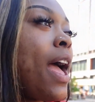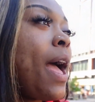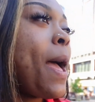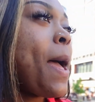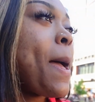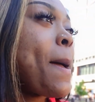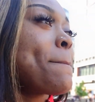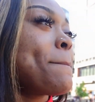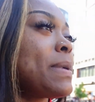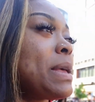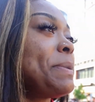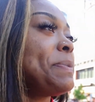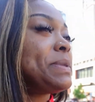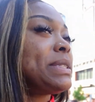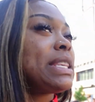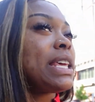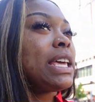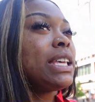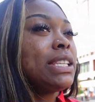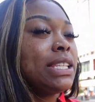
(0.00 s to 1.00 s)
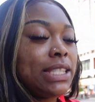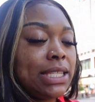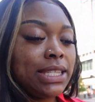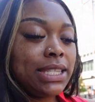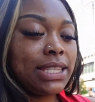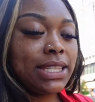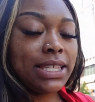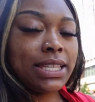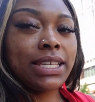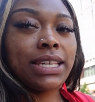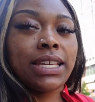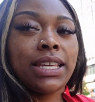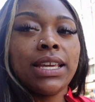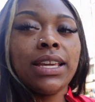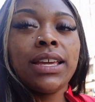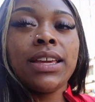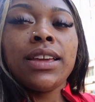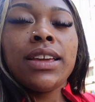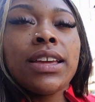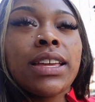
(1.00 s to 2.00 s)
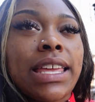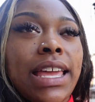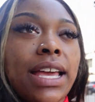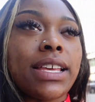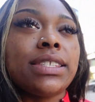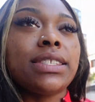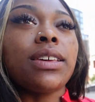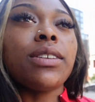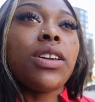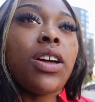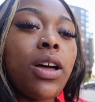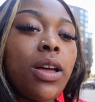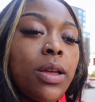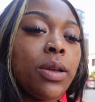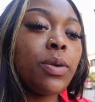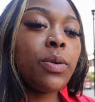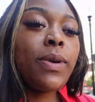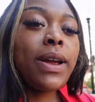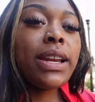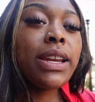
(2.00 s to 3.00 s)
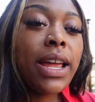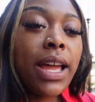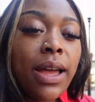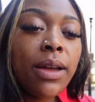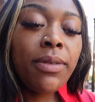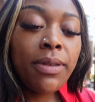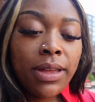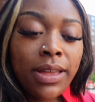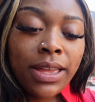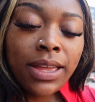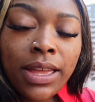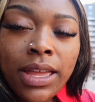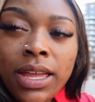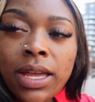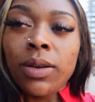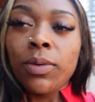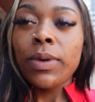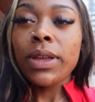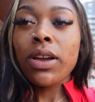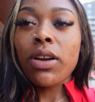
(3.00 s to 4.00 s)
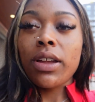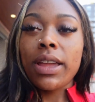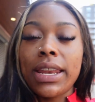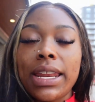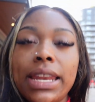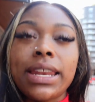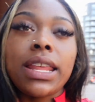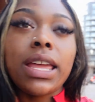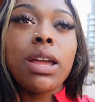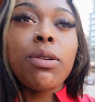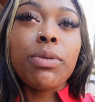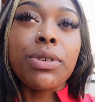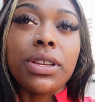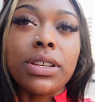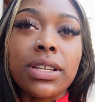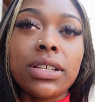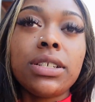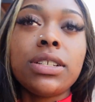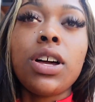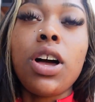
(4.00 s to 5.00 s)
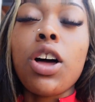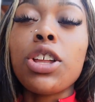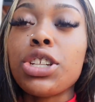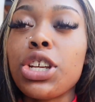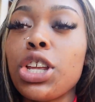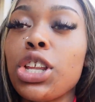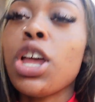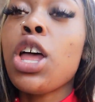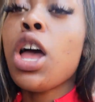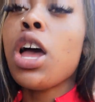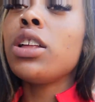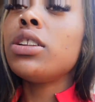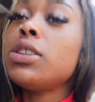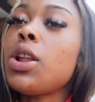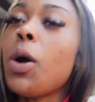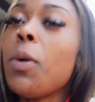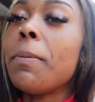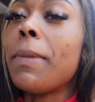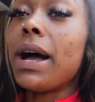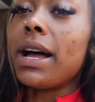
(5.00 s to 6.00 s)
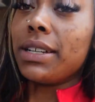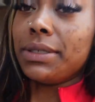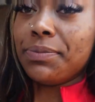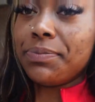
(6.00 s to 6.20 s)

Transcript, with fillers: I'm obsessed. Yeah, so y'all, right now we are in an area called Noma,